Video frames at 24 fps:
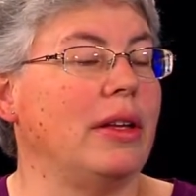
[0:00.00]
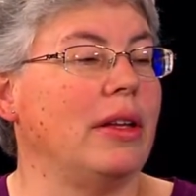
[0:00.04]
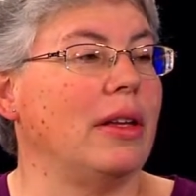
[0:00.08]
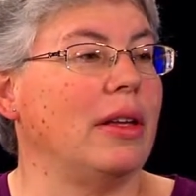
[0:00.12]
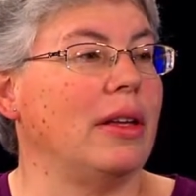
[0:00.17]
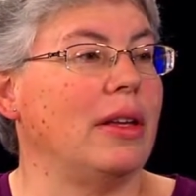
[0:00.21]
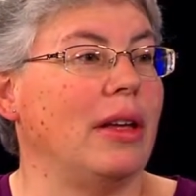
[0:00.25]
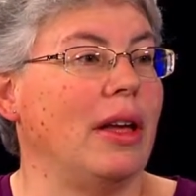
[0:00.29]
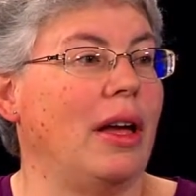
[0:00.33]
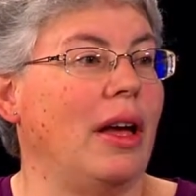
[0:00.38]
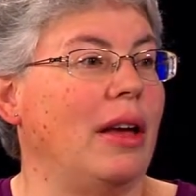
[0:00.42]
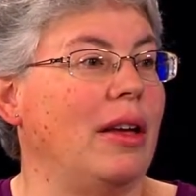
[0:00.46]

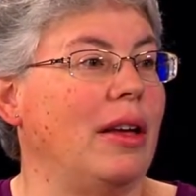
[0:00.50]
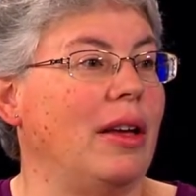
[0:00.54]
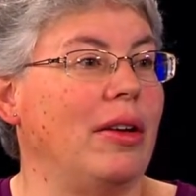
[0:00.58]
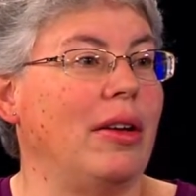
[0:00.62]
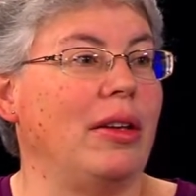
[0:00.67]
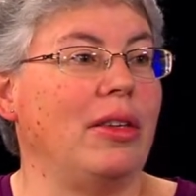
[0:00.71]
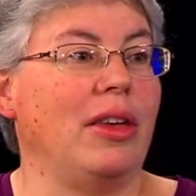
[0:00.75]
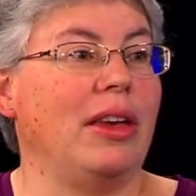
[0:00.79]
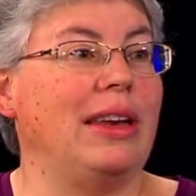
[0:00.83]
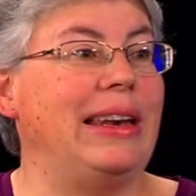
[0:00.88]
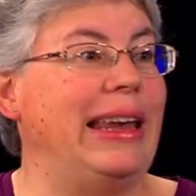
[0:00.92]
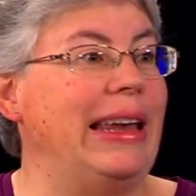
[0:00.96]
uh,
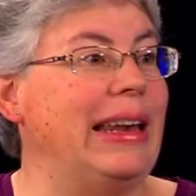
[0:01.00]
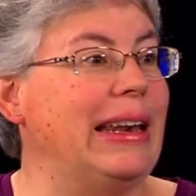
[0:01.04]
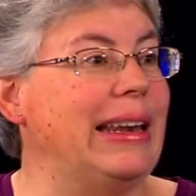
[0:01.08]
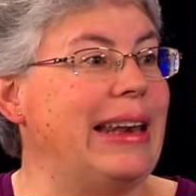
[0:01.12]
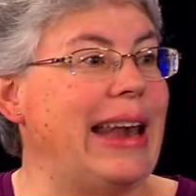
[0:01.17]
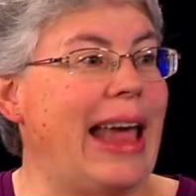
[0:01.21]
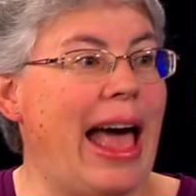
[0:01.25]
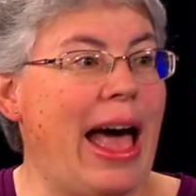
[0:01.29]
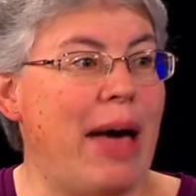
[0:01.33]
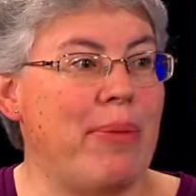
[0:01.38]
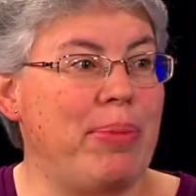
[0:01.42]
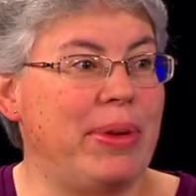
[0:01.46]
you need an
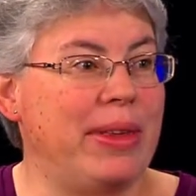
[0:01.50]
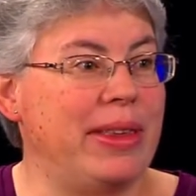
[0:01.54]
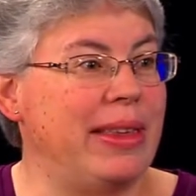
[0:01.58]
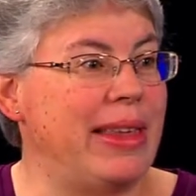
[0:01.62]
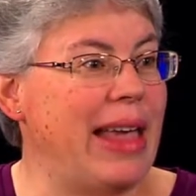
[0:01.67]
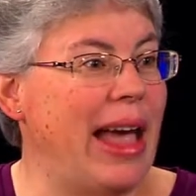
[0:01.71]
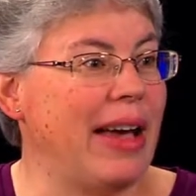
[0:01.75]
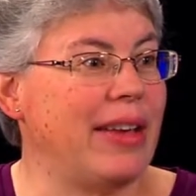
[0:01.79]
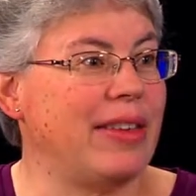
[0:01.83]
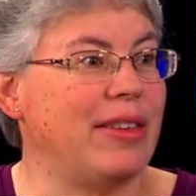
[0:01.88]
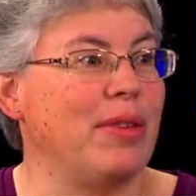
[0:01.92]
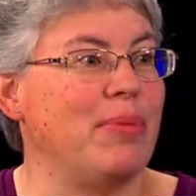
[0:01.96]

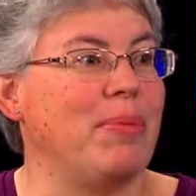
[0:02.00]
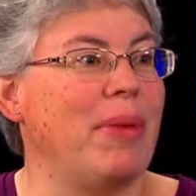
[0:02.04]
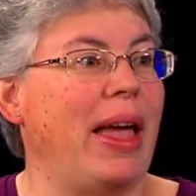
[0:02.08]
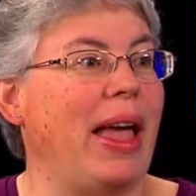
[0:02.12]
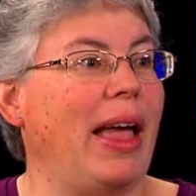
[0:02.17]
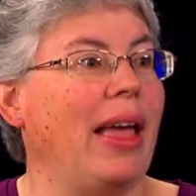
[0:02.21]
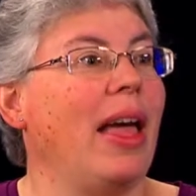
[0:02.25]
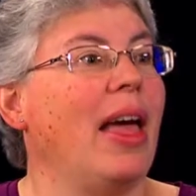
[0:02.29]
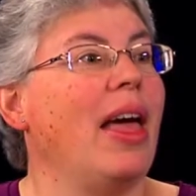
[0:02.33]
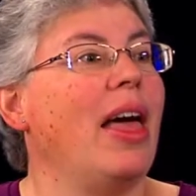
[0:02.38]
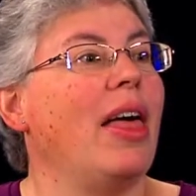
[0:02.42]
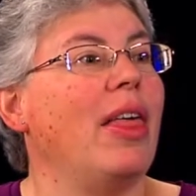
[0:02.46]

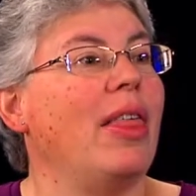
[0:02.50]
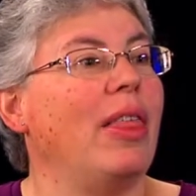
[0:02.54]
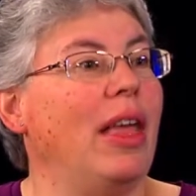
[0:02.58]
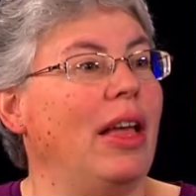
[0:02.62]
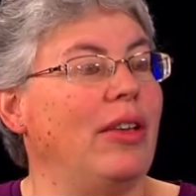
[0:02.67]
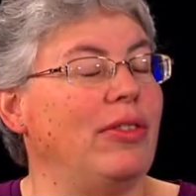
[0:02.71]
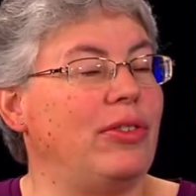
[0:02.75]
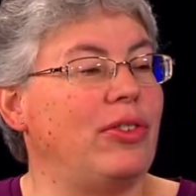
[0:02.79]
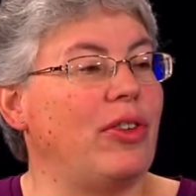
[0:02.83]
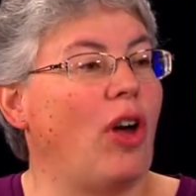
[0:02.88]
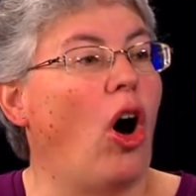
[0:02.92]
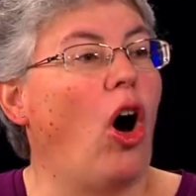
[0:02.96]
appendectomy,
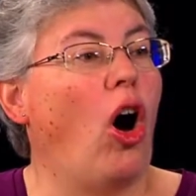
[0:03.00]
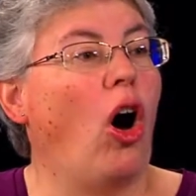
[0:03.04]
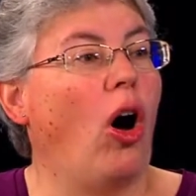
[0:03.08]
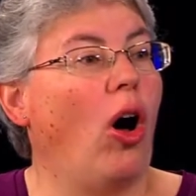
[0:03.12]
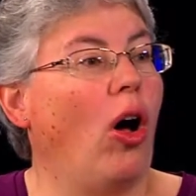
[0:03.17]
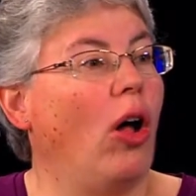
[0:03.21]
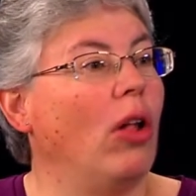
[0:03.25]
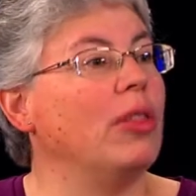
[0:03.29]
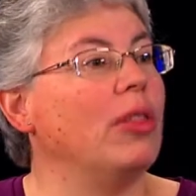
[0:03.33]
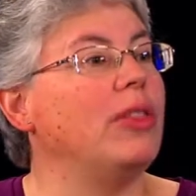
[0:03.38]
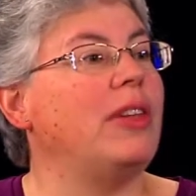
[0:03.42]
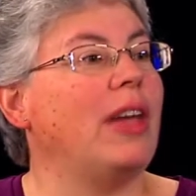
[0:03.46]
it's
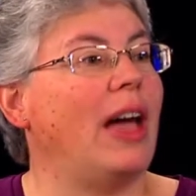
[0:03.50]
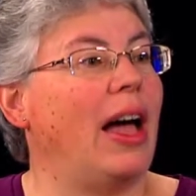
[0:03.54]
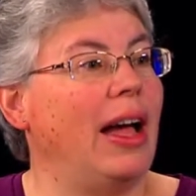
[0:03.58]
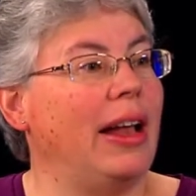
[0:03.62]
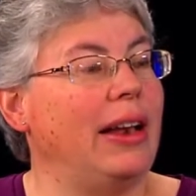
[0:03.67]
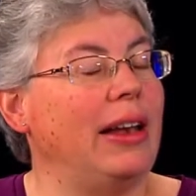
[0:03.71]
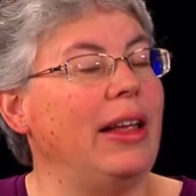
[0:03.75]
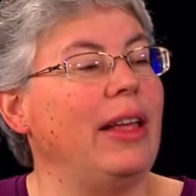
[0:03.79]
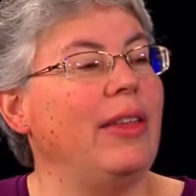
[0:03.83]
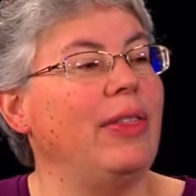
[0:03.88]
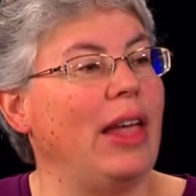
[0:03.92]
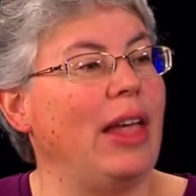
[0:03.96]
all done
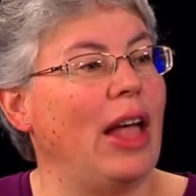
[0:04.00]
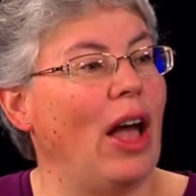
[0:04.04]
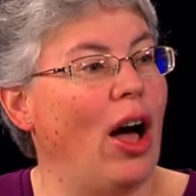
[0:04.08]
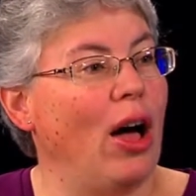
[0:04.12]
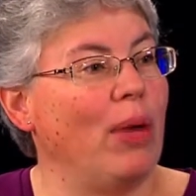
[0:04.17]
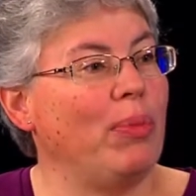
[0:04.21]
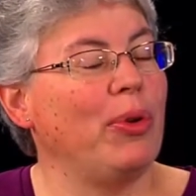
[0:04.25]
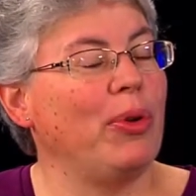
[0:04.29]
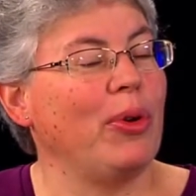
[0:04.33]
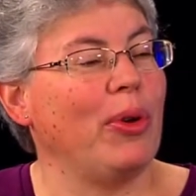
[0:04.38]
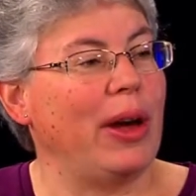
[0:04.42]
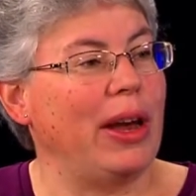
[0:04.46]
in the
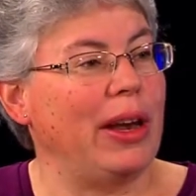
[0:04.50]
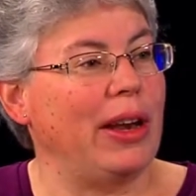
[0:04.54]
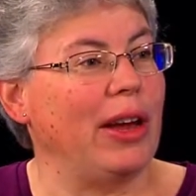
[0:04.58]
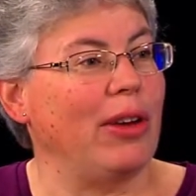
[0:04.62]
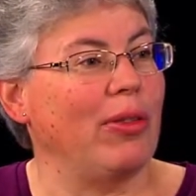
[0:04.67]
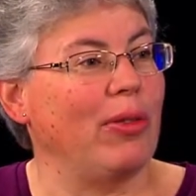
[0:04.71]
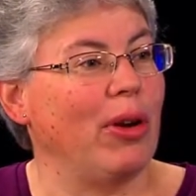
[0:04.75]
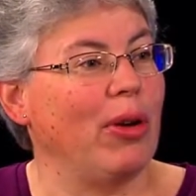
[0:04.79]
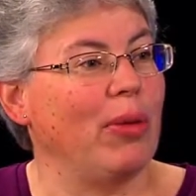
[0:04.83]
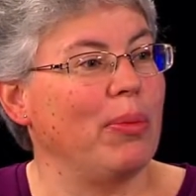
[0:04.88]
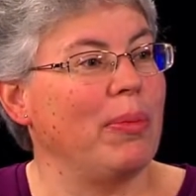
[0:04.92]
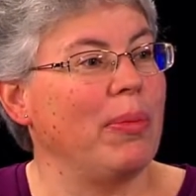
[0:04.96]
operating
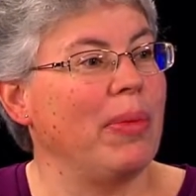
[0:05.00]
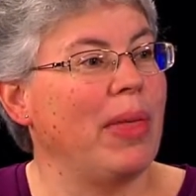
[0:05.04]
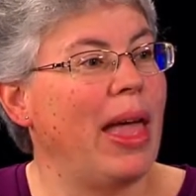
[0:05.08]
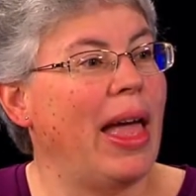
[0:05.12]
room.